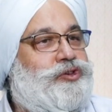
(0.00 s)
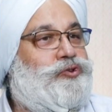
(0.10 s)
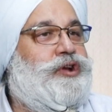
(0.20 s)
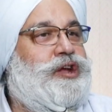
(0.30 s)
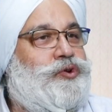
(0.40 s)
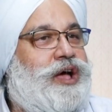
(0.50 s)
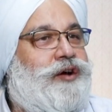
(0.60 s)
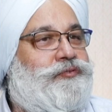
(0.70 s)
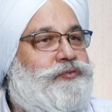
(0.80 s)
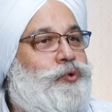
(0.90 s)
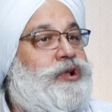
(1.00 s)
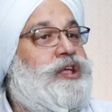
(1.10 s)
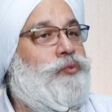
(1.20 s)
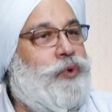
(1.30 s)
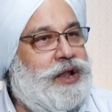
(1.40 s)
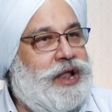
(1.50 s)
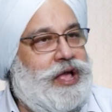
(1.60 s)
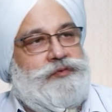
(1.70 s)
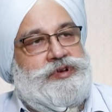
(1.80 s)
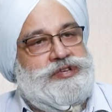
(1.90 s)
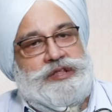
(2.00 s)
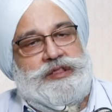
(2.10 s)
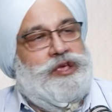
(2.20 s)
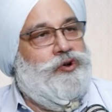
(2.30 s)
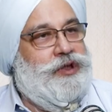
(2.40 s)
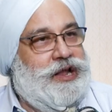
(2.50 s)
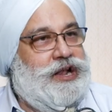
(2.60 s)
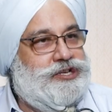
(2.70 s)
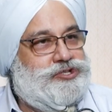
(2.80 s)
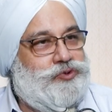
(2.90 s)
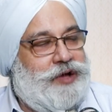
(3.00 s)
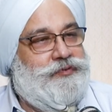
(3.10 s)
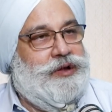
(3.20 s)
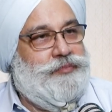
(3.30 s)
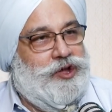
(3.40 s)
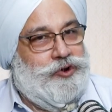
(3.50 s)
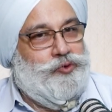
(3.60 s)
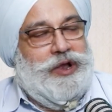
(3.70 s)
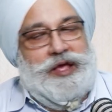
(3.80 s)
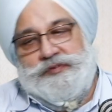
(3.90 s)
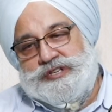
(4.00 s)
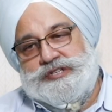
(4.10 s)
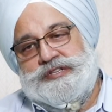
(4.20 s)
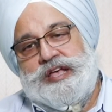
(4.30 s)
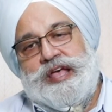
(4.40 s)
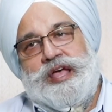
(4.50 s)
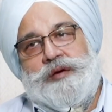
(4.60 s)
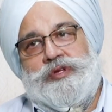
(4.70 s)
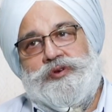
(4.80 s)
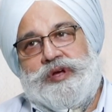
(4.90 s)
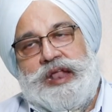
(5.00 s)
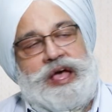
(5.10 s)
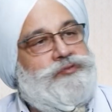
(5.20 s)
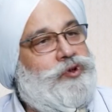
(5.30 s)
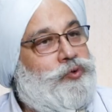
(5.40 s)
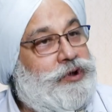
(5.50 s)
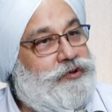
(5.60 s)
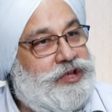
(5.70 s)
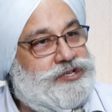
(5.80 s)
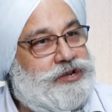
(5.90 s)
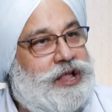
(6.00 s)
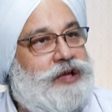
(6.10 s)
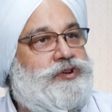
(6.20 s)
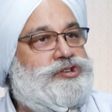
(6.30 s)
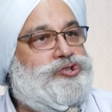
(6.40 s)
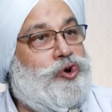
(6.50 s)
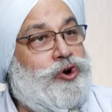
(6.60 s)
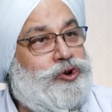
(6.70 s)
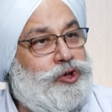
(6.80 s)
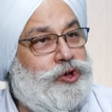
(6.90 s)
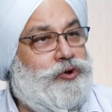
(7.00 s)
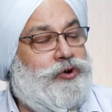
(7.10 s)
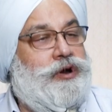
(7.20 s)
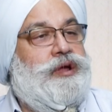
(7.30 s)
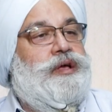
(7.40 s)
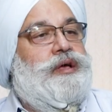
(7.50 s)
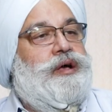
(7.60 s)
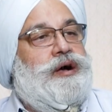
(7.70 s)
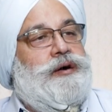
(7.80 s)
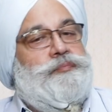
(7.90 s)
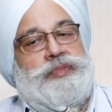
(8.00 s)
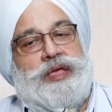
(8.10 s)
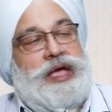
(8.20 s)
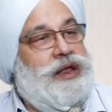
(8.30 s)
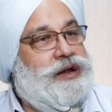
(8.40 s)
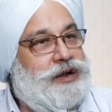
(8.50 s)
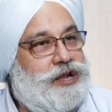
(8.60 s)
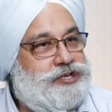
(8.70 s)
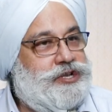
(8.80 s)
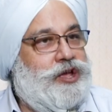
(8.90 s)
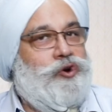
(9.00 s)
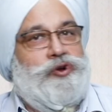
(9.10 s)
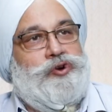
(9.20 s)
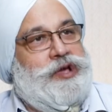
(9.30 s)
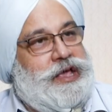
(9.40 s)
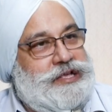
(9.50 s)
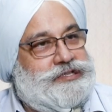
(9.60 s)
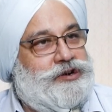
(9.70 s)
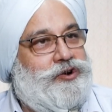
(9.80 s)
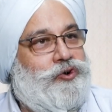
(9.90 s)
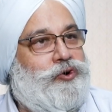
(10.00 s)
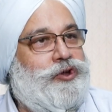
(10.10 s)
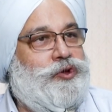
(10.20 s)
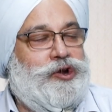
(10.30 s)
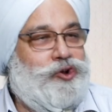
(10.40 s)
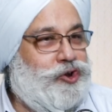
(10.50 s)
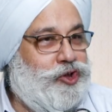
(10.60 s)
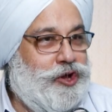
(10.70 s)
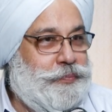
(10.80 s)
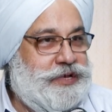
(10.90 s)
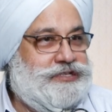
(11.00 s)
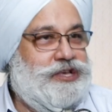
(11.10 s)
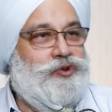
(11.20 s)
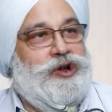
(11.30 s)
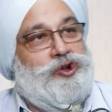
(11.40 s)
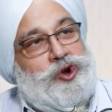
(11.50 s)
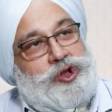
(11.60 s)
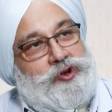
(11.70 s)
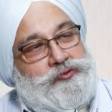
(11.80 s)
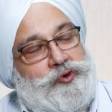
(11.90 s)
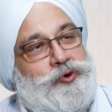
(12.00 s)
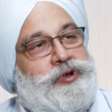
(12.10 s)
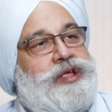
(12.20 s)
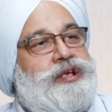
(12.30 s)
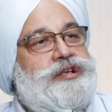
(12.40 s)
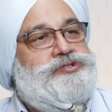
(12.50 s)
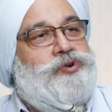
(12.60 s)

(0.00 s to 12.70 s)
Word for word: You don't need to have only one language, right. Hindi or English, to mm. have a company or two languages. But you can have your own region language. Talk to your mm. um, air conditioning or your geyser, or you can talk to your PC. You can talk to your phone. Mm.